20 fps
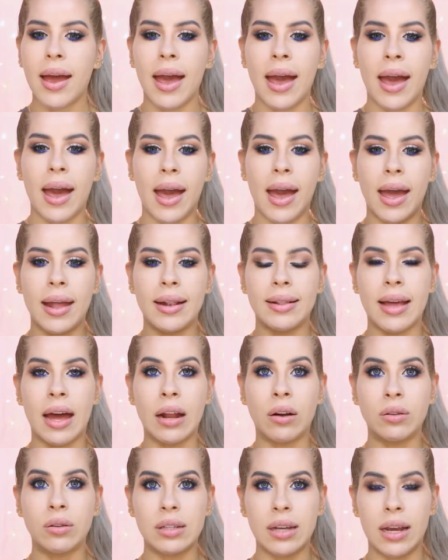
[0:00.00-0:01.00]
and
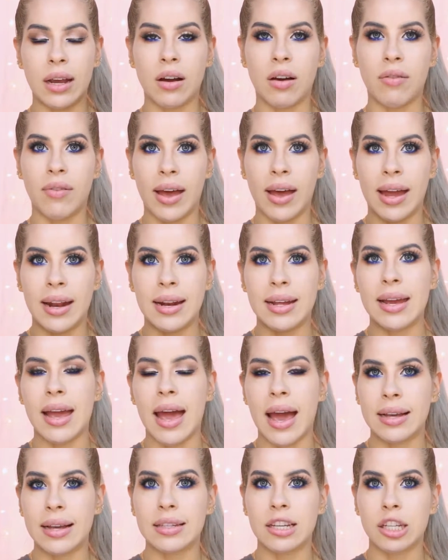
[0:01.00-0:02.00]
that'll take off any
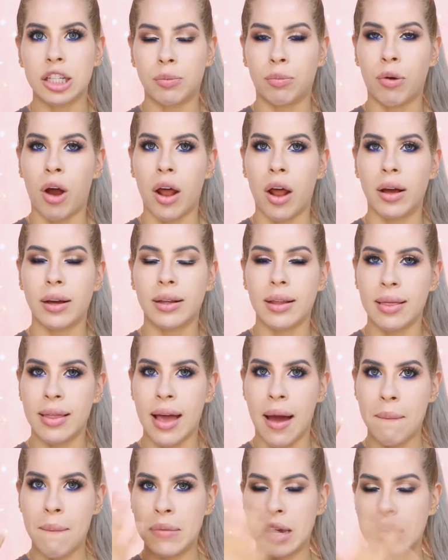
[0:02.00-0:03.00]
excess product
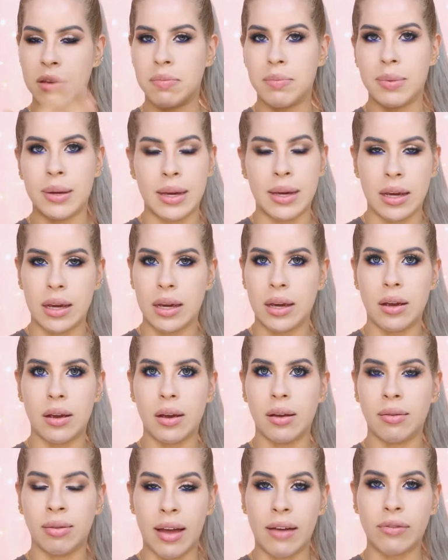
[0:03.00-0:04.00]
that may
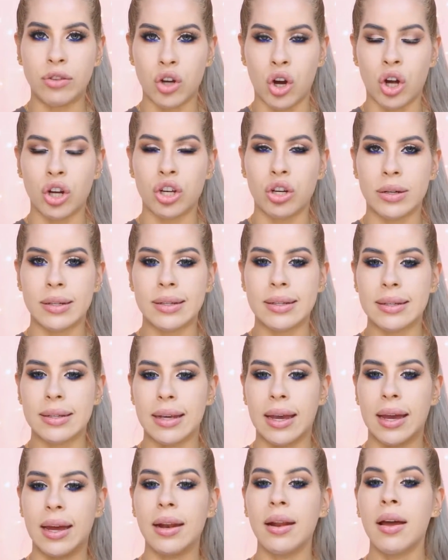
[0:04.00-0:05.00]
be left on your
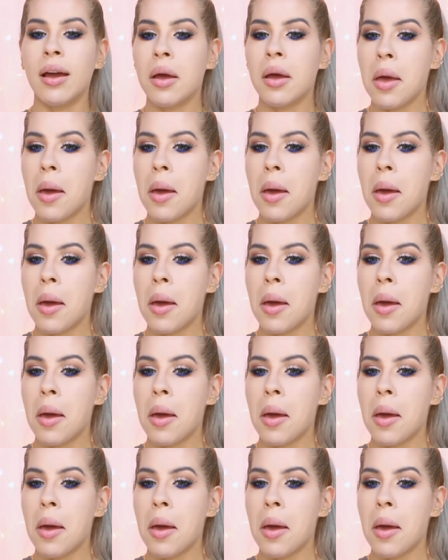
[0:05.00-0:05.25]
skin.